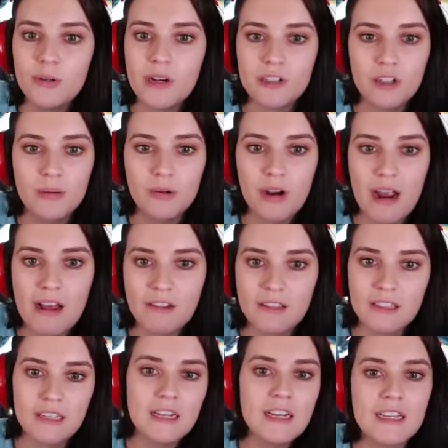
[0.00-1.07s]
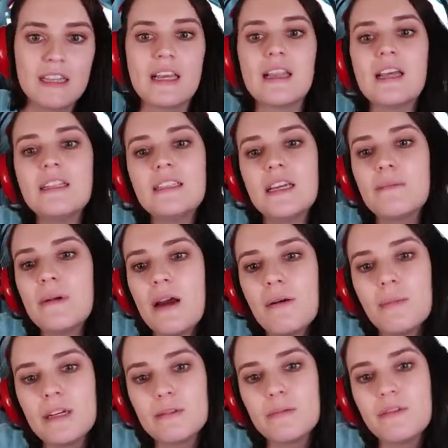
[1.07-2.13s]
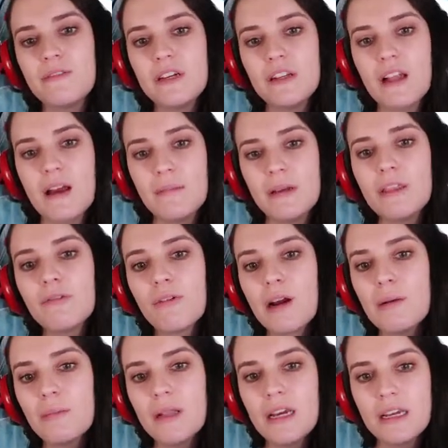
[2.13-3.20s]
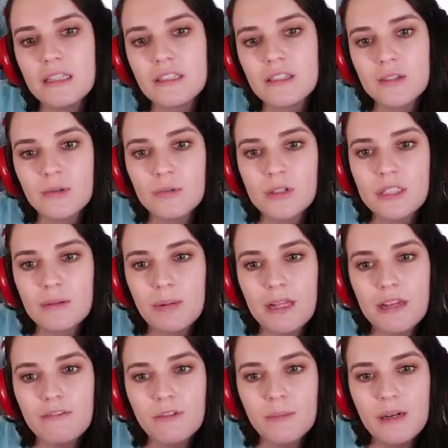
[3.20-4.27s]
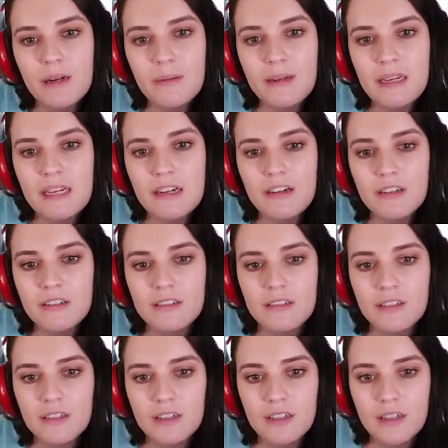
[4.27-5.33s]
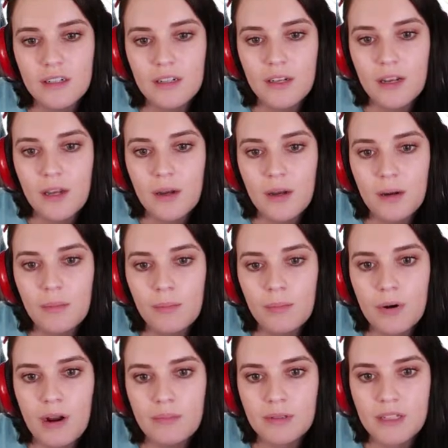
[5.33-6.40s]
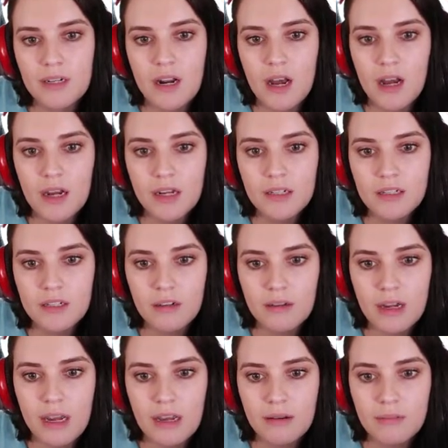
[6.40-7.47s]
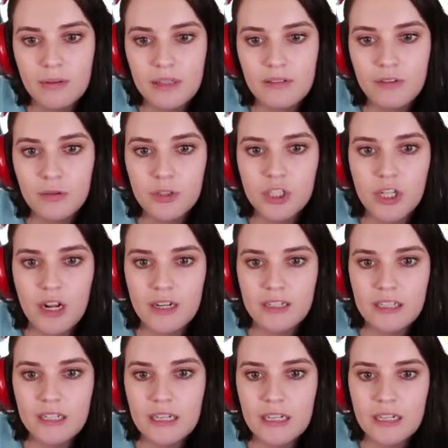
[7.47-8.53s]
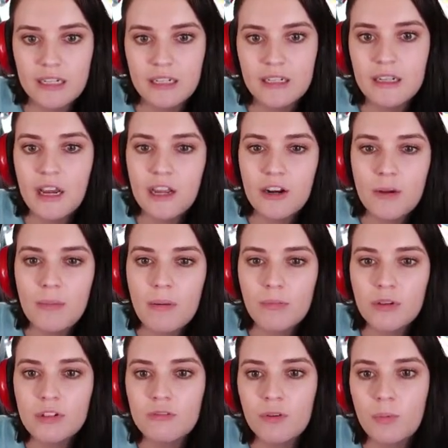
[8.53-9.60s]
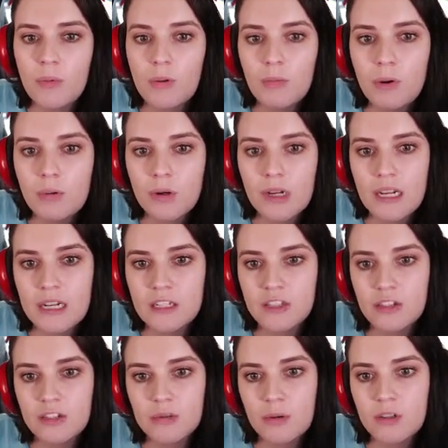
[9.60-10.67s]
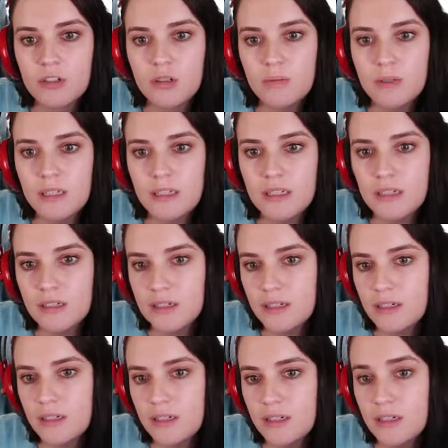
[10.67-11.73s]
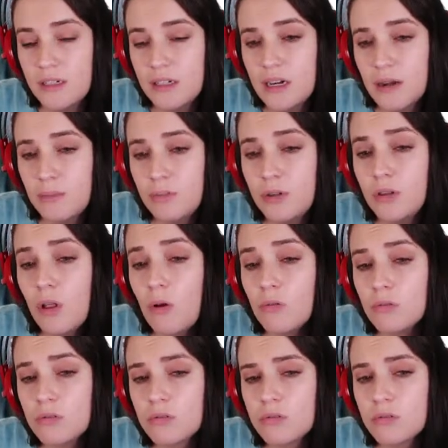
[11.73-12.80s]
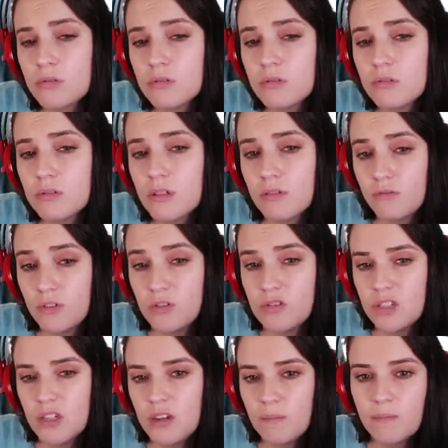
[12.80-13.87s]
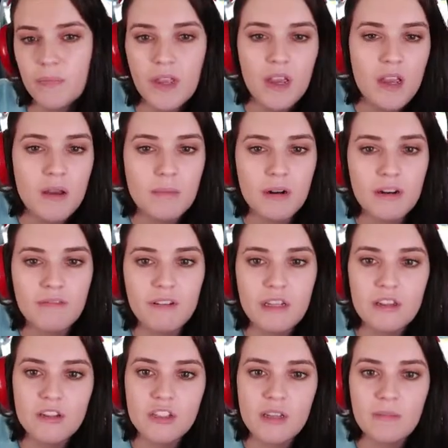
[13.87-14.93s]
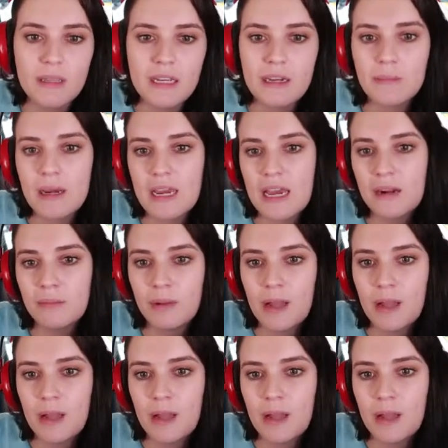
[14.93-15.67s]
October Owls. That line somehow makes me feel I'm in the right place. Was it planned for me to be here? Props not. Okay, believe you were shot as a kid. I know memories from when we were kids are supposed to be nebulous? Confusing? But I feel there's something in my head